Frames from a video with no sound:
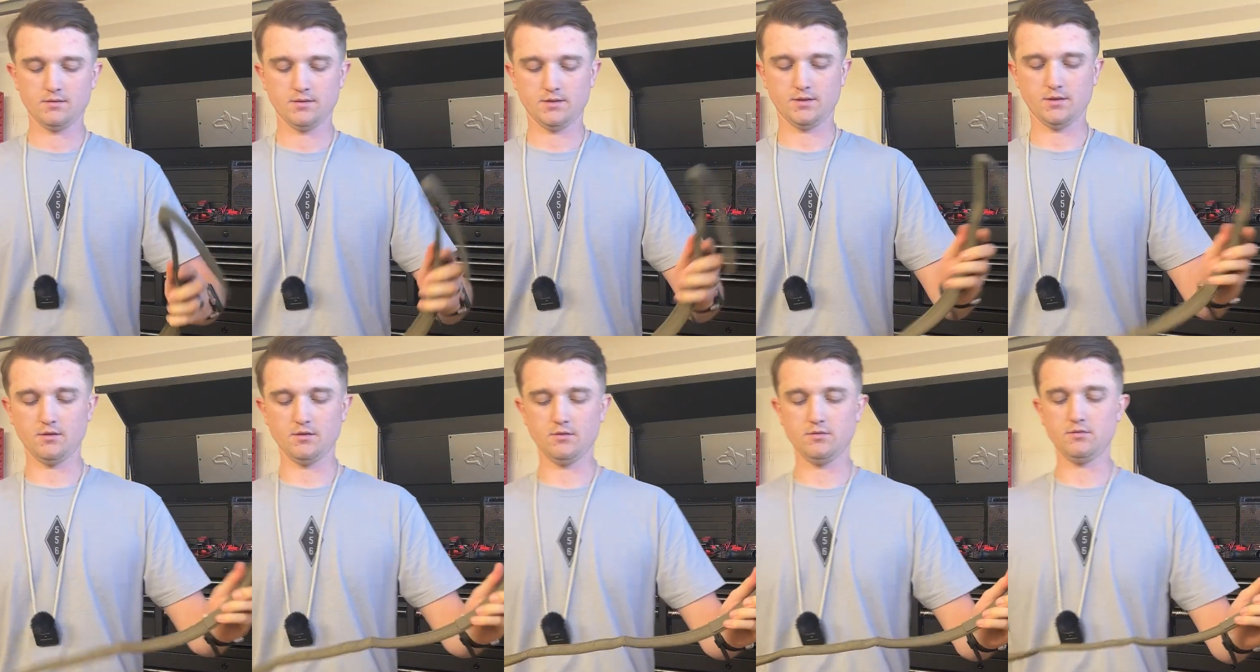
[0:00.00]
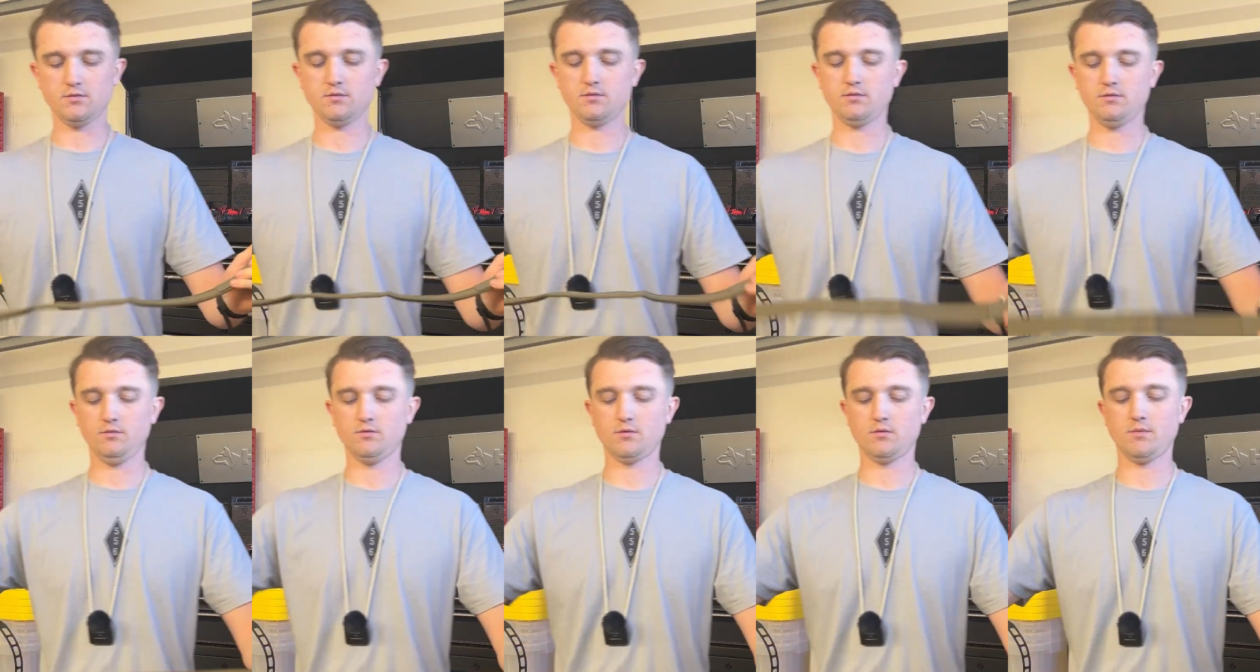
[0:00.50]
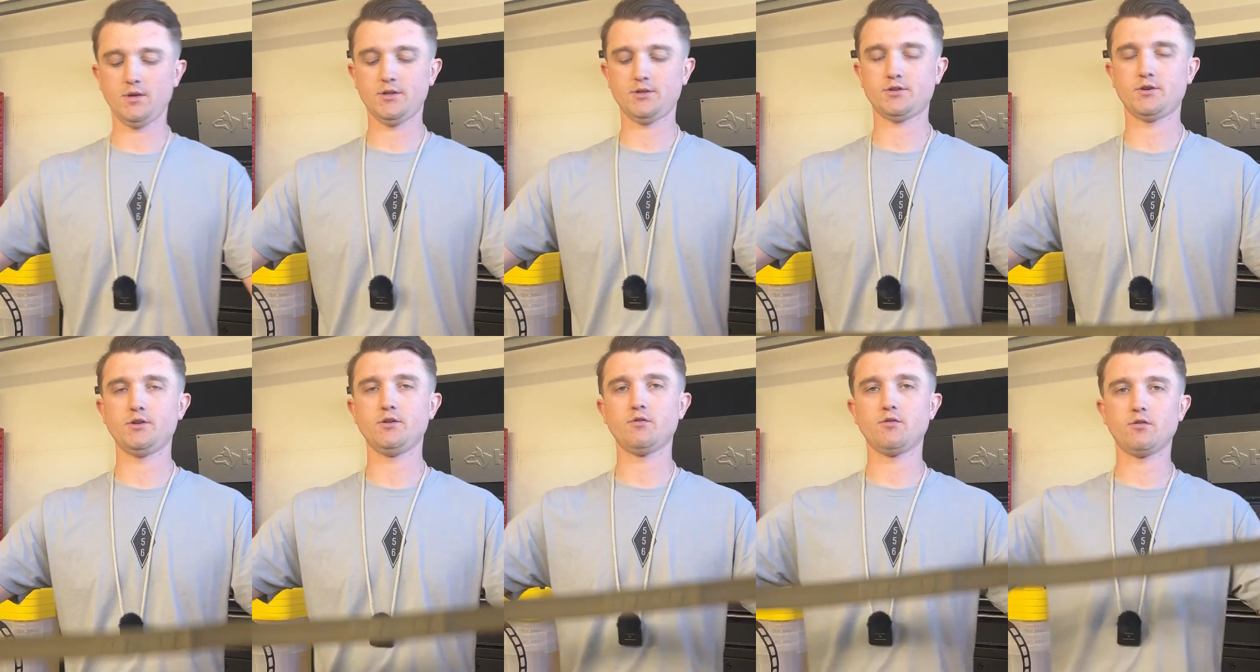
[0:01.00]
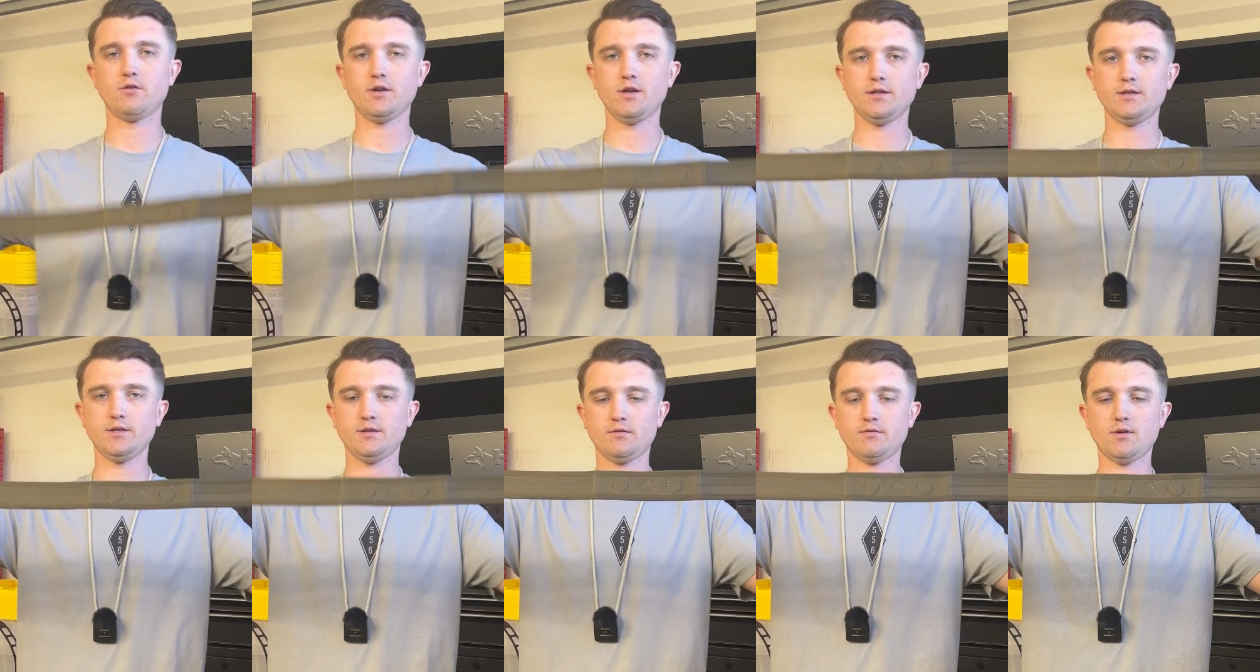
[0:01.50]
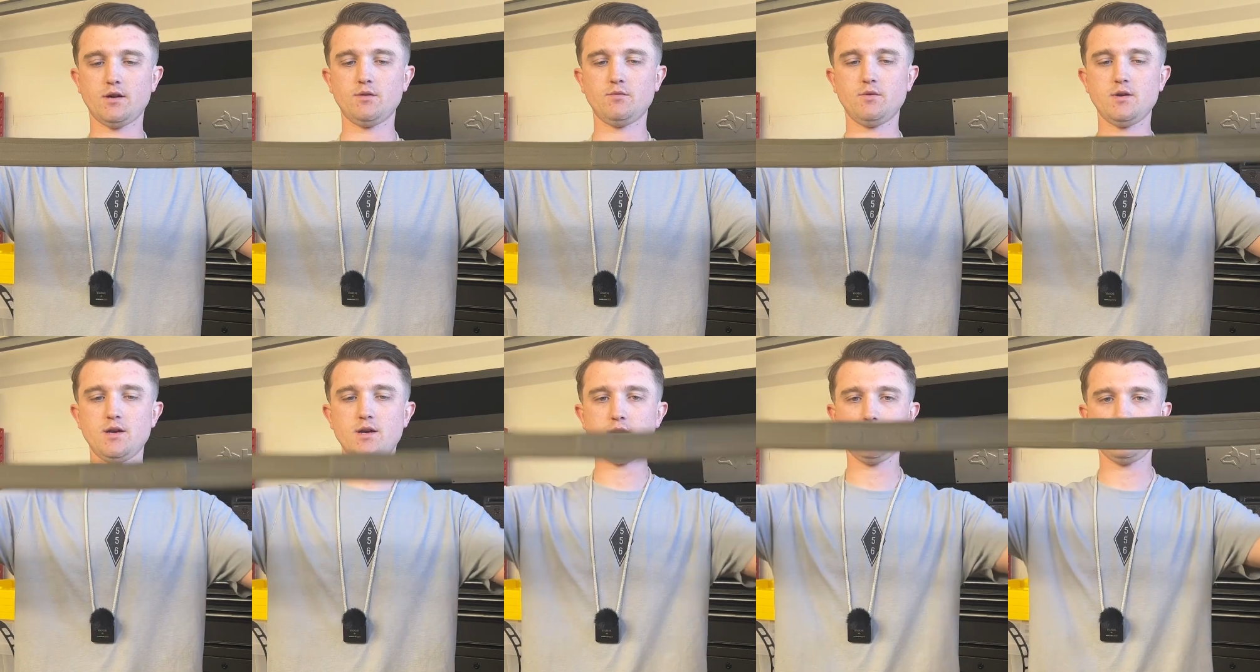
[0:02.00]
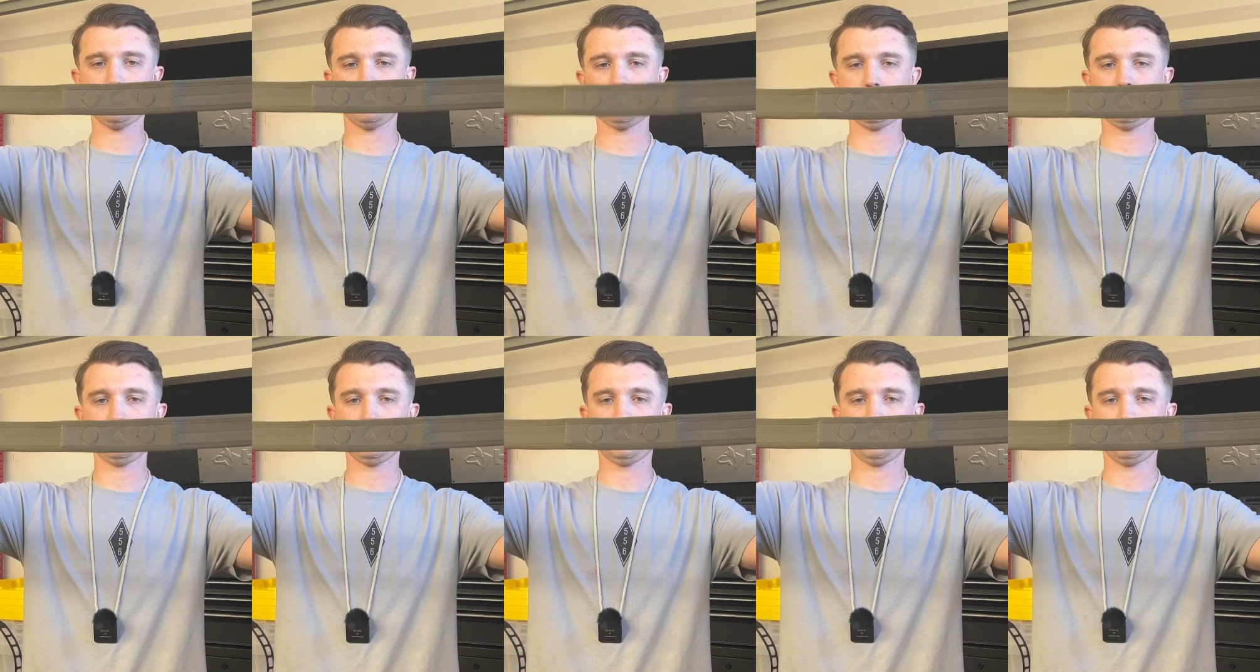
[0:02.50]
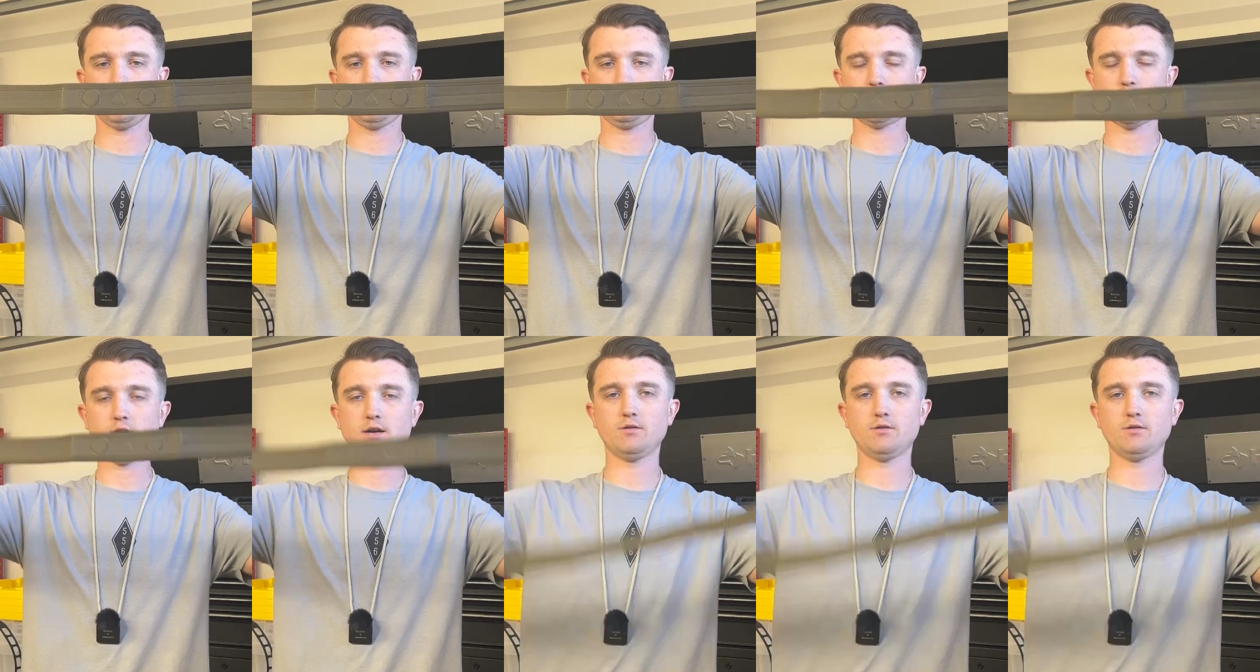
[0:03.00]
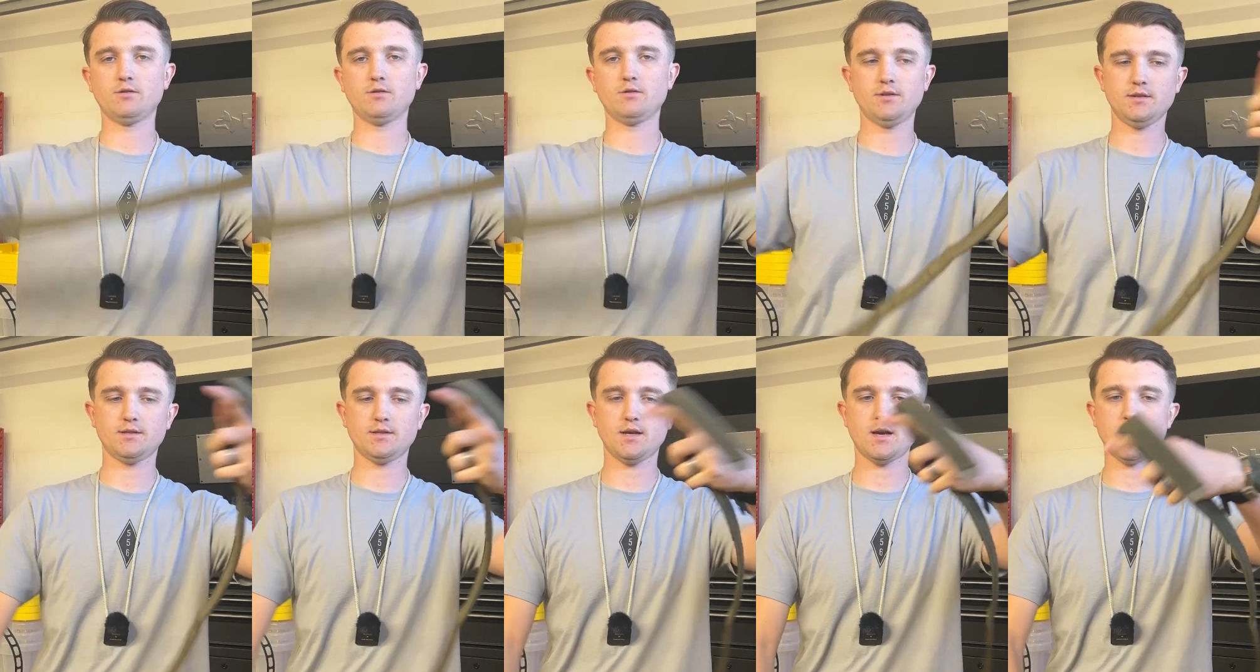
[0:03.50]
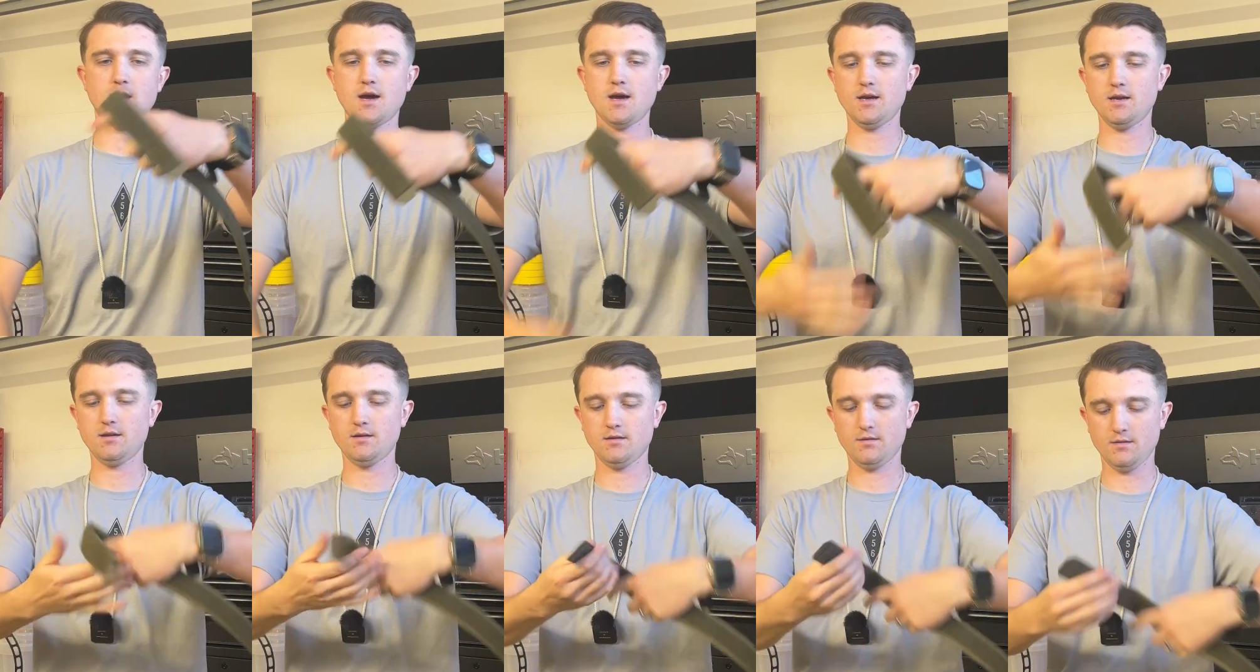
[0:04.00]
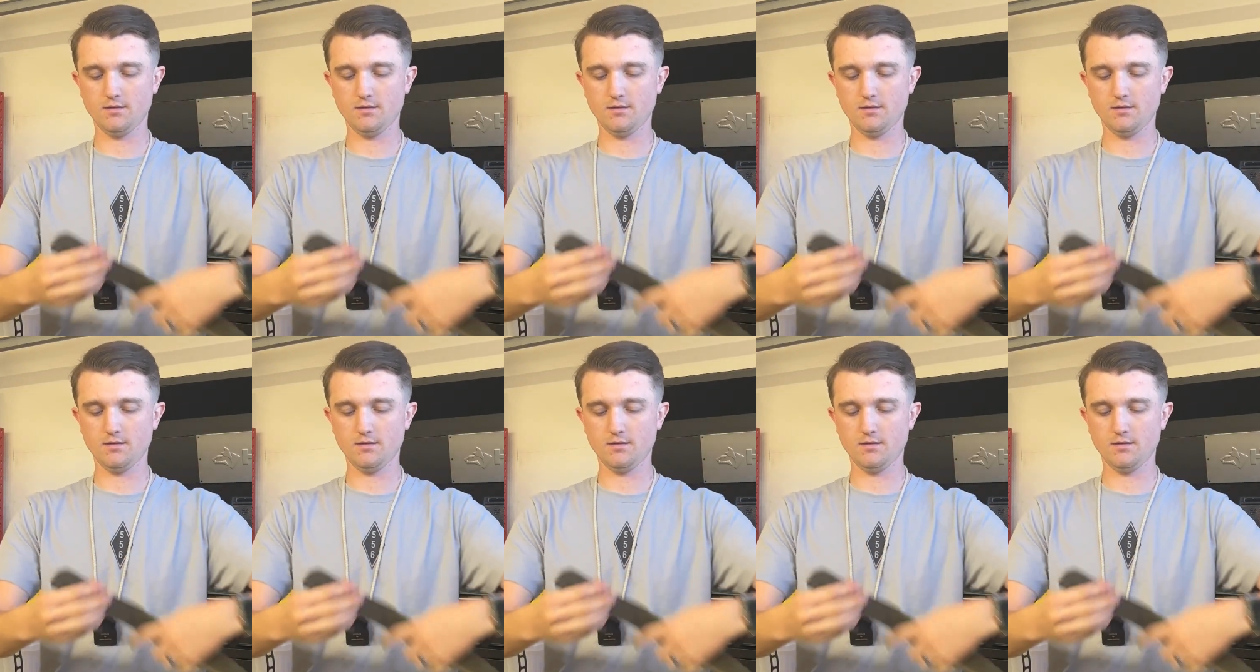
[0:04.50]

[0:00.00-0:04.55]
So you want to make sure you orient it the right way. Triangles to the sky.